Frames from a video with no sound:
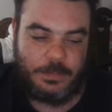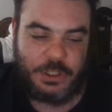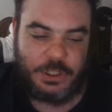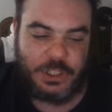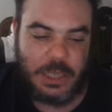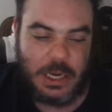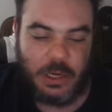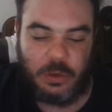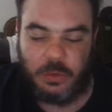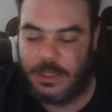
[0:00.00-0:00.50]

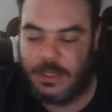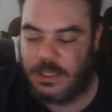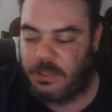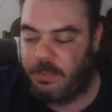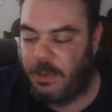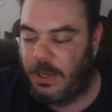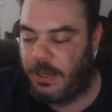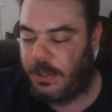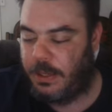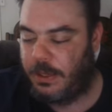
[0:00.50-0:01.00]
generally
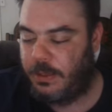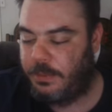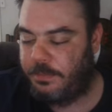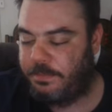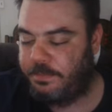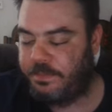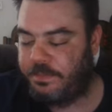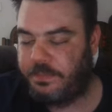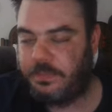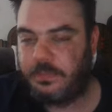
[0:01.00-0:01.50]
speaking,
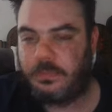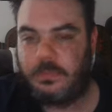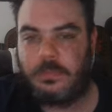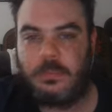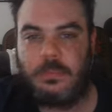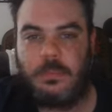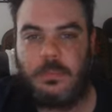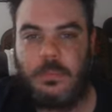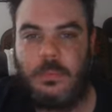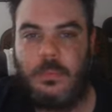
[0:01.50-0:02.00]

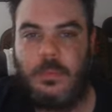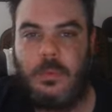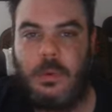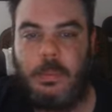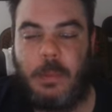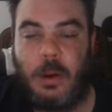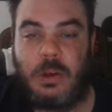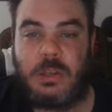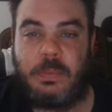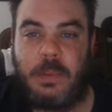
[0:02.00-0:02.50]

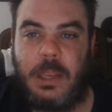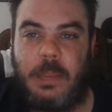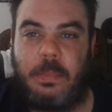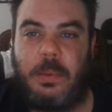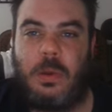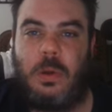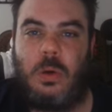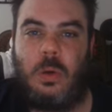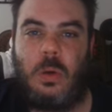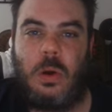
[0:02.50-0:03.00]
most
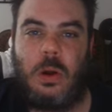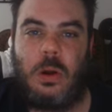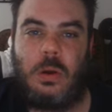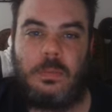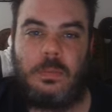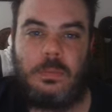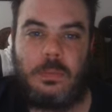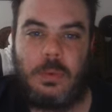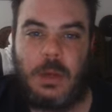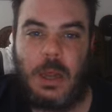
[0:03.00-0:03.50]
people who
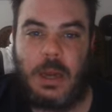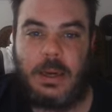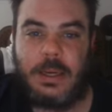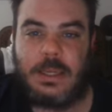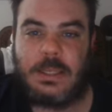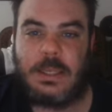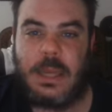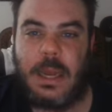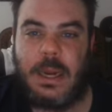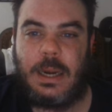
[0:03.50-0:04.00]
are
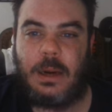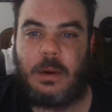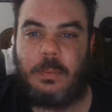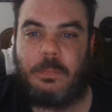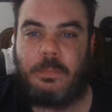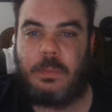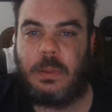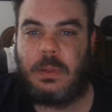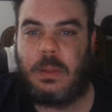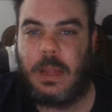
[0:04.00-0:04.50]
undecided
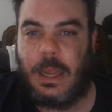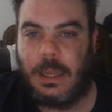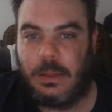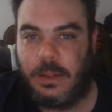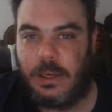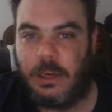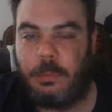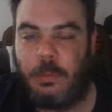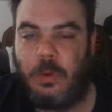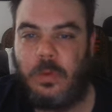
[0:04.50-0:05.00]
are
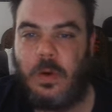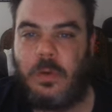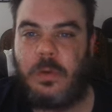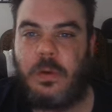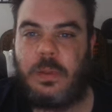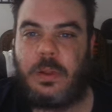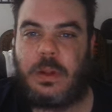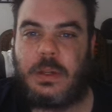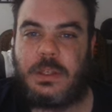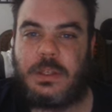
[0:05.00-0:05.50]
likely to move over
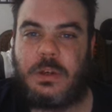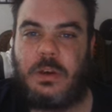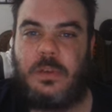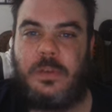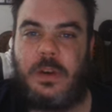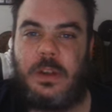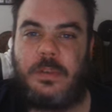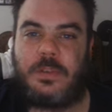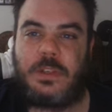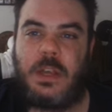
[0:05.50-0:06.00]
to the
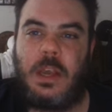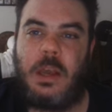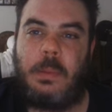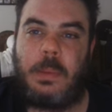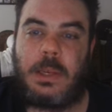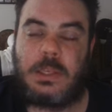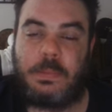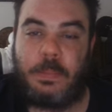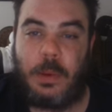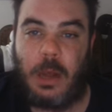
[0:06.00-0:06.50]
conservatives
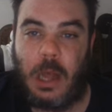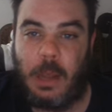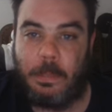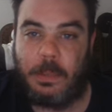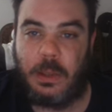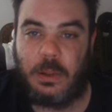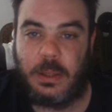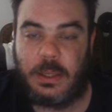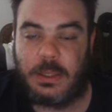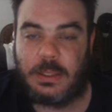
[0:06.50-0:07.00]
because
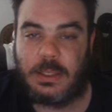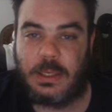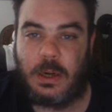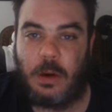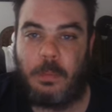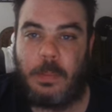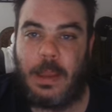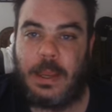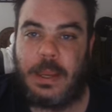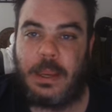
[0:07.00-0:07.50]
populists
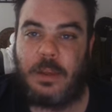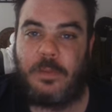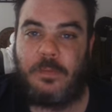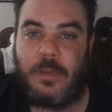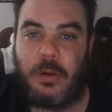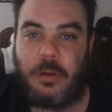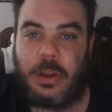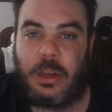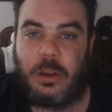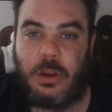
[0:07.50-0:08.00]
are making a
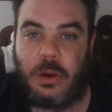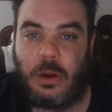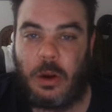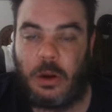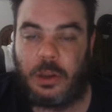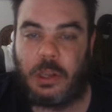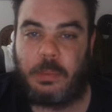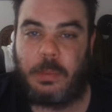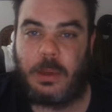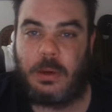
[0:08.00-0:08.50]
very good
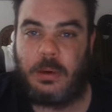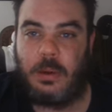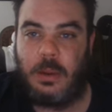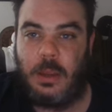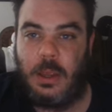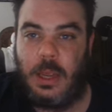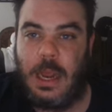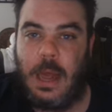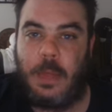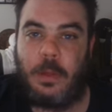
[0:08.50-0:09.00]
argument
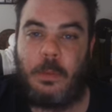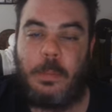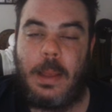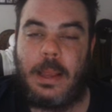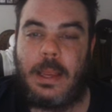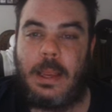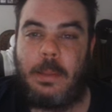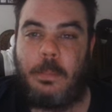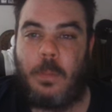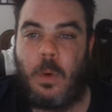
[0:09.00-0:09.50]
and they're
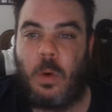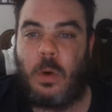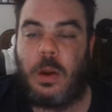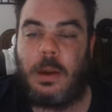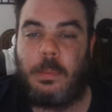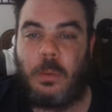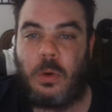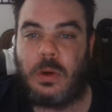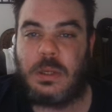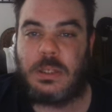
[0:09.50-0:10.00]
making more
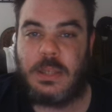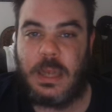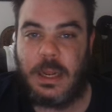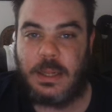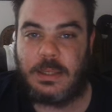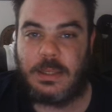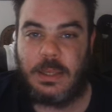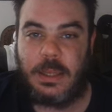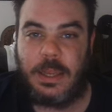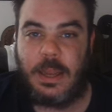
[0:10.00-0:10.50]
and more
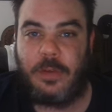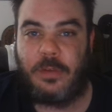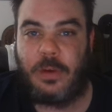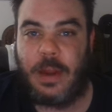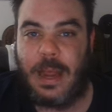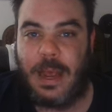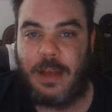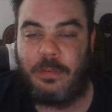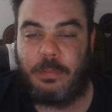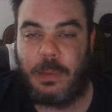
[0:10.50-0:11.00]
sense than they ever
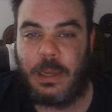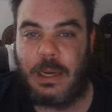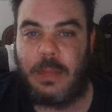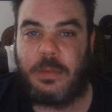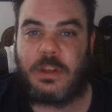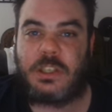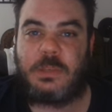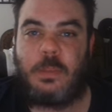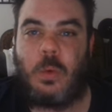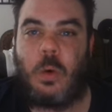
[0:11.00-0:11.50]
have been
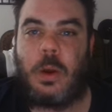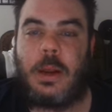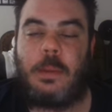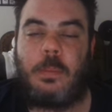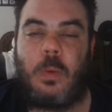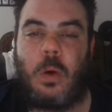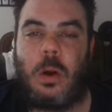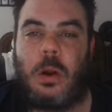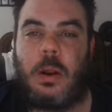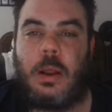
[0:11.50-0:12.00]
and there's more and
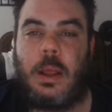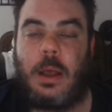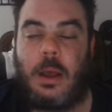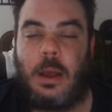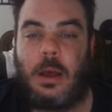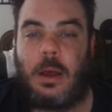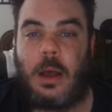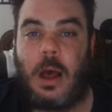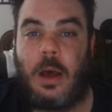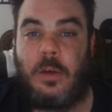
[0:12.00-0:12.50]
more
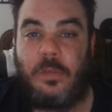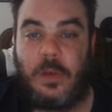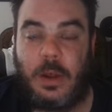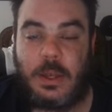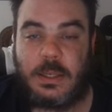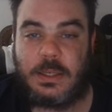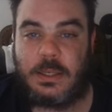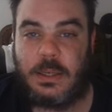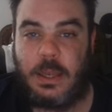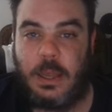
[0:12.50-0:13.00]
uh, of
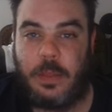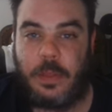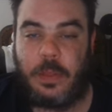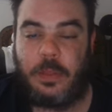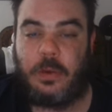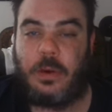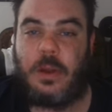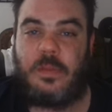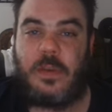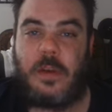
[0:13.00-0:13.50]
us than
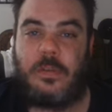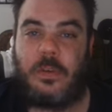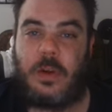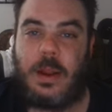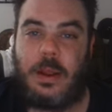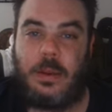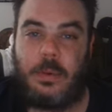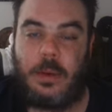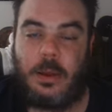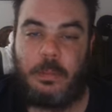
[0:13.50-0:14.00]
there have
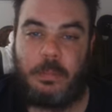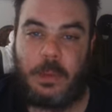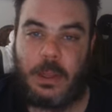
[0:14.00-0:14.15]
ever uh,